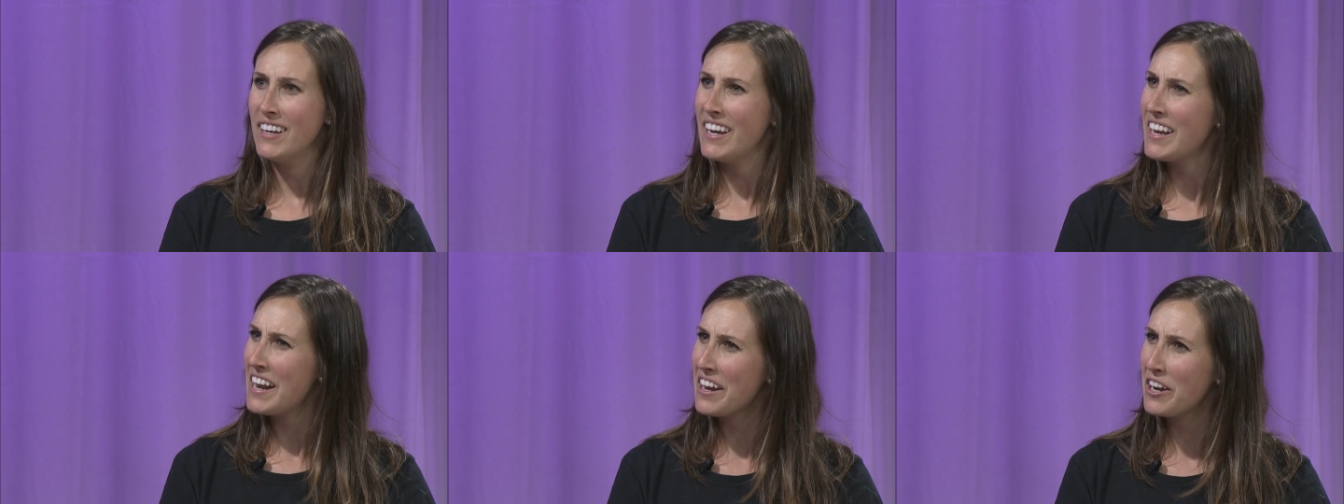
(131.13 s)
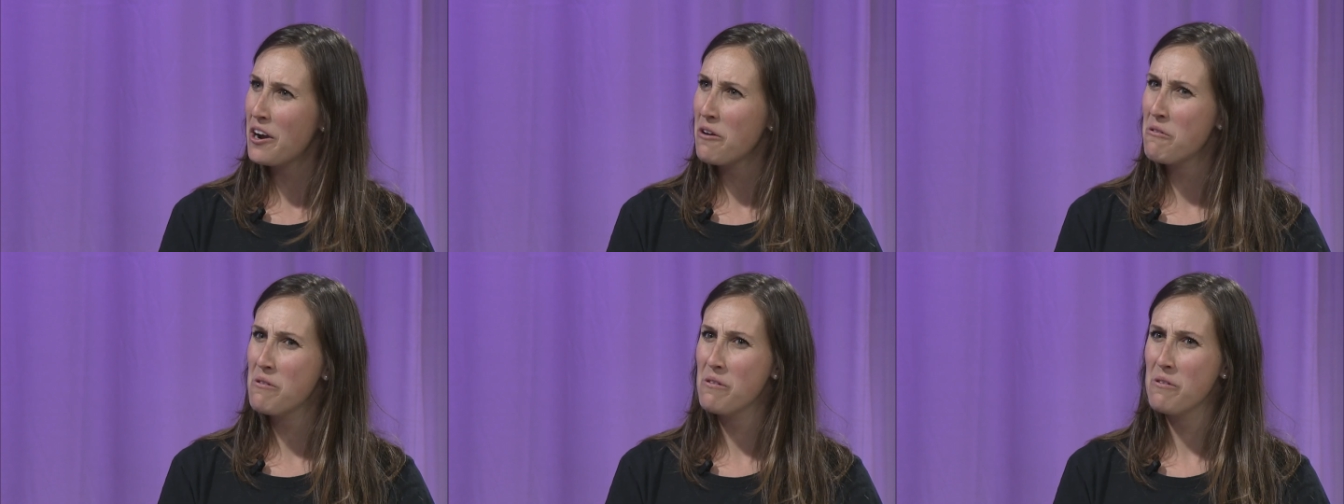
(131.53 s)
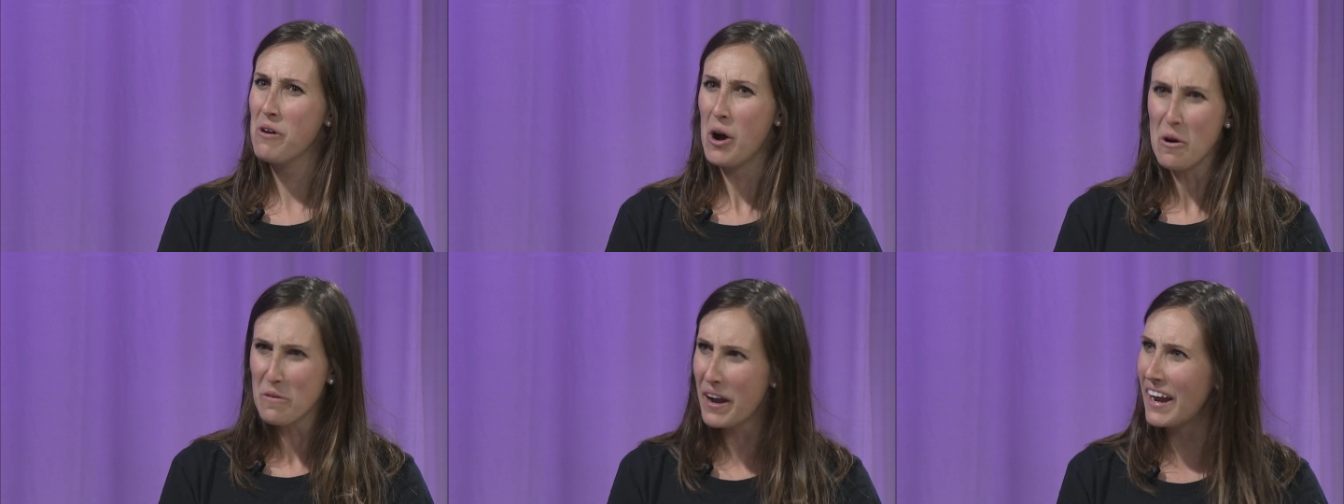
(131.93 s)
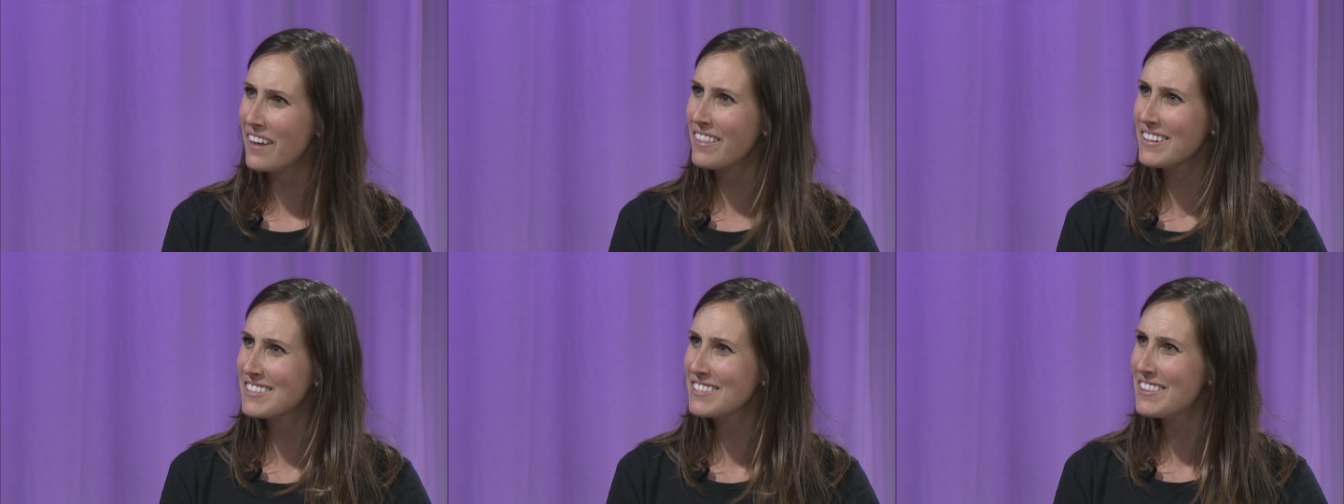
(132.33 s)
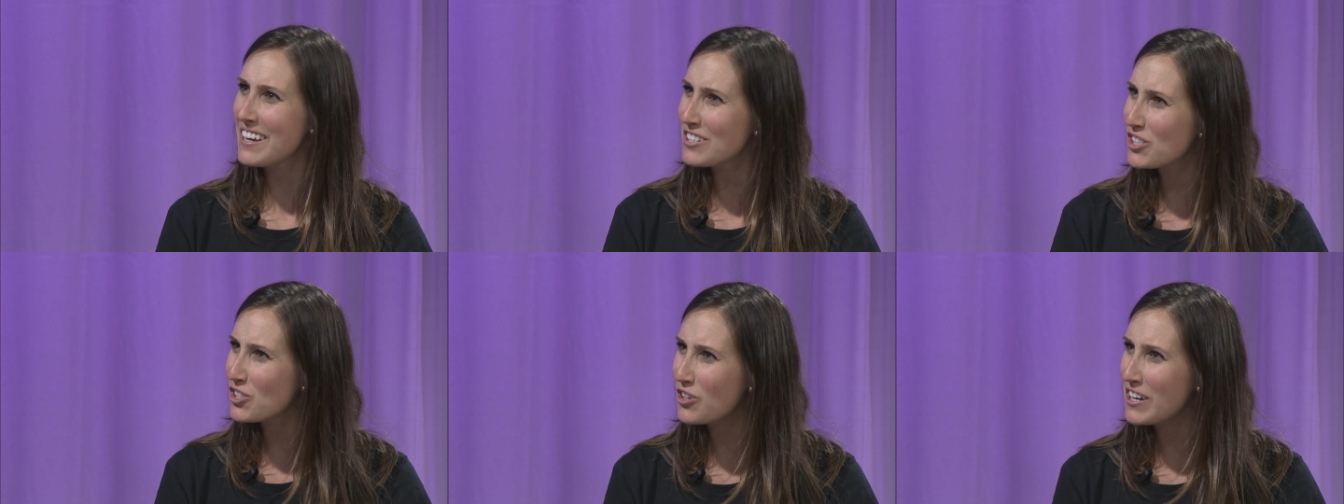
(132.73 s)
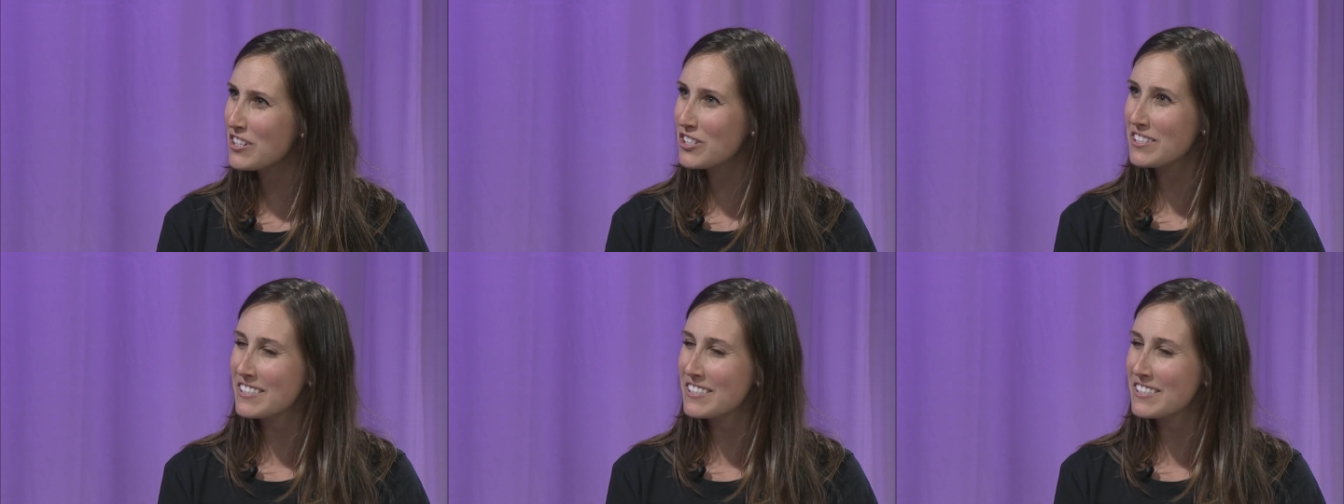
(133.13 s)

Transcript: And I go, okay, that's, that's strange.